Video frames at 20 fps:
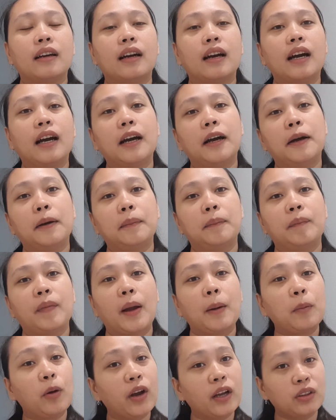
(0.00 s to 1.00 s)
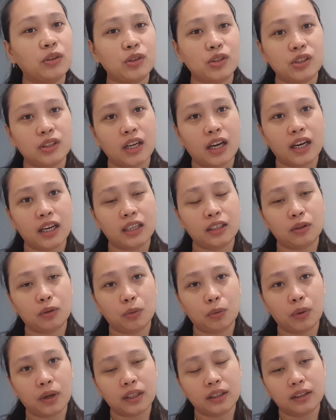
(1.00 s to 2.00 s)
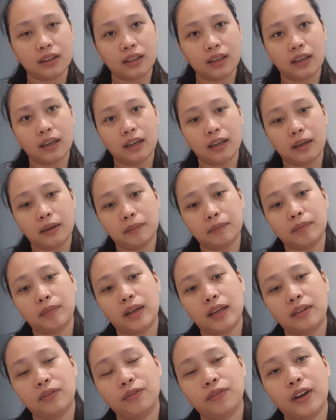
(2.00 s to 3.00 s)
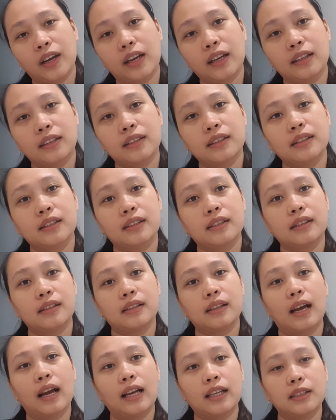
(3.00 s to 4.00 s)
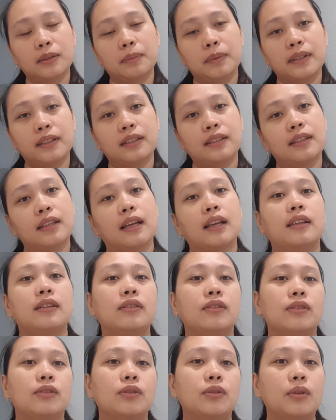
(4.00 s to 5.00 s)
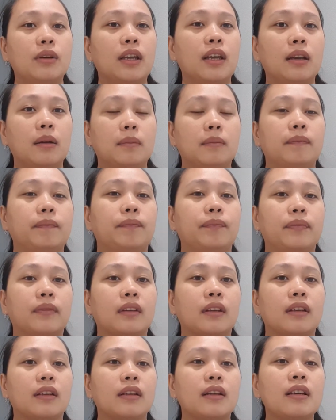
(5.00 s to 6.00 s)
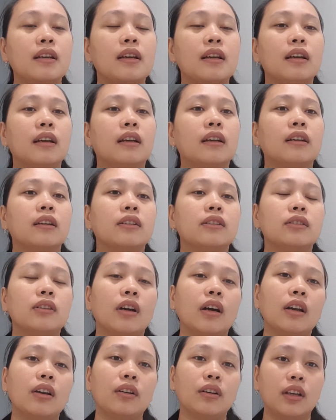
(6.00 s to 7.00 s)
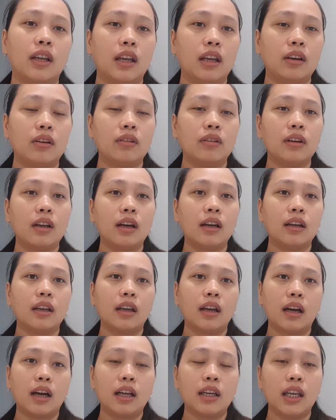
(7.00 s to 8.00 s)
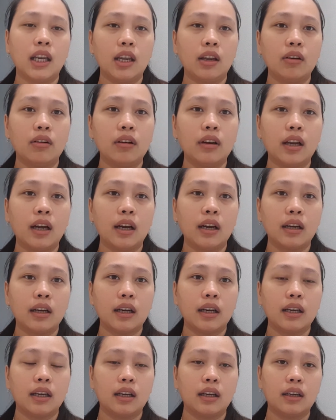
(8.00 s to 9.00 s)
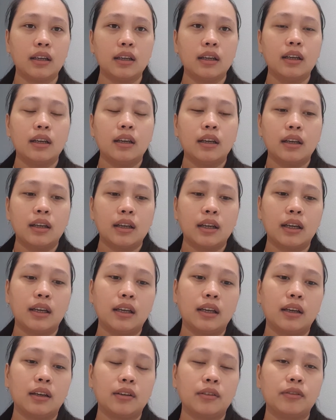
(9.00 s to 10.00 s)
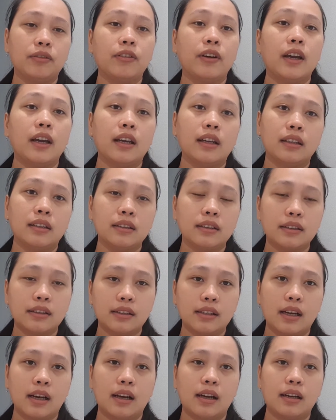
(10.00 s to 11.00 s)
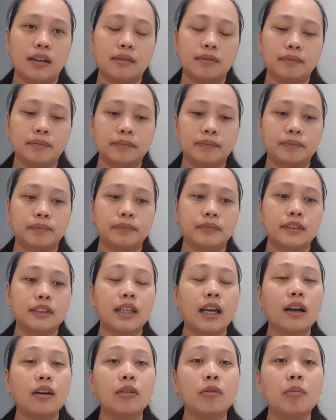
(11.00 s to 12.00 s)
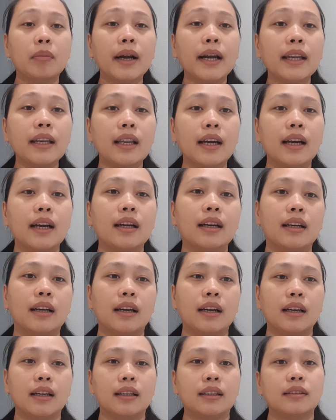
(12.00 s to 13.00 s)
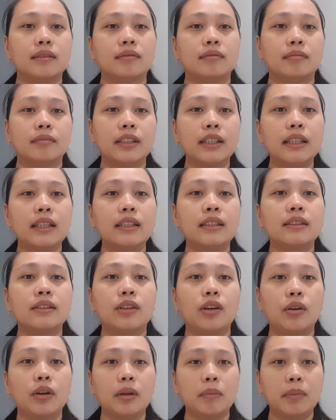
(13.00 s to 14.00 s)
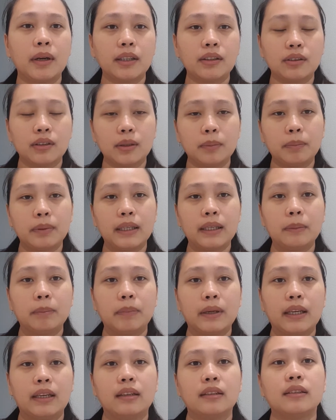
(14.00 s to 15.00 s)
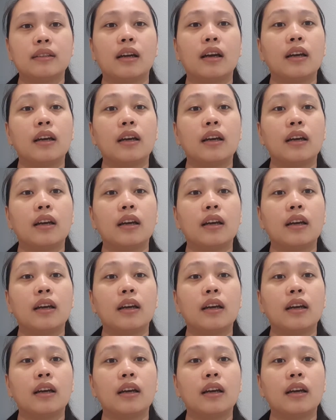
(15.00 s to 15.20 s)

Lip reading: I'm going to start what my friend's husband said to him. So karon niingon ang kanang friend sa akong bana nga Billy is going back to the Philippines.